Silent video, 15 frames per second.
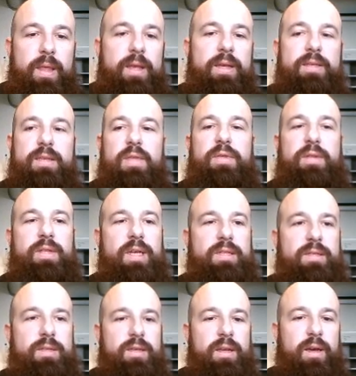It's something
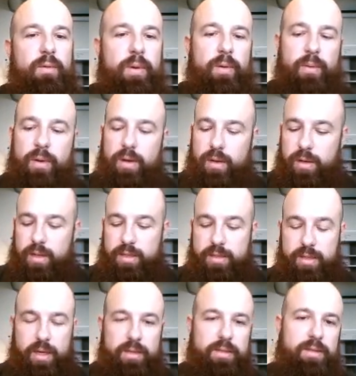that we will
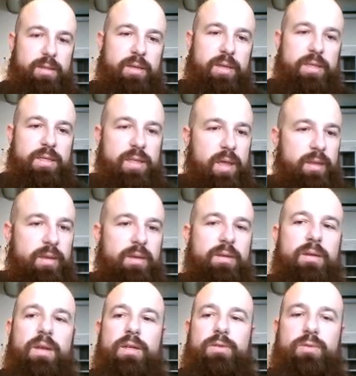start studying
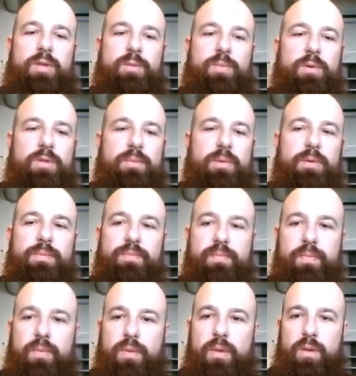as soon as possible.
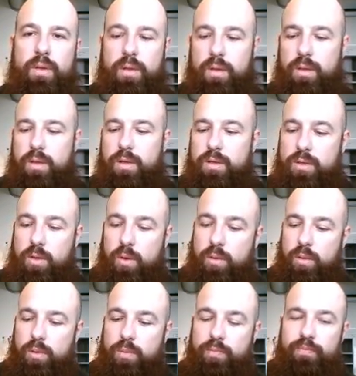
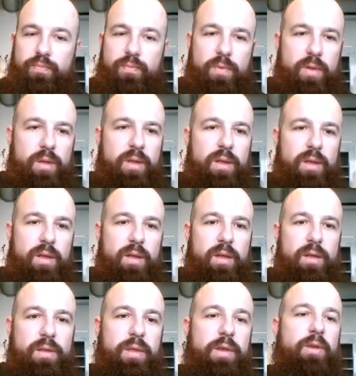So
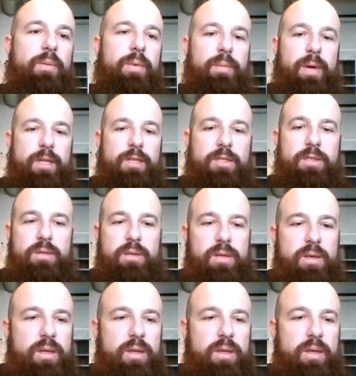thank you very much.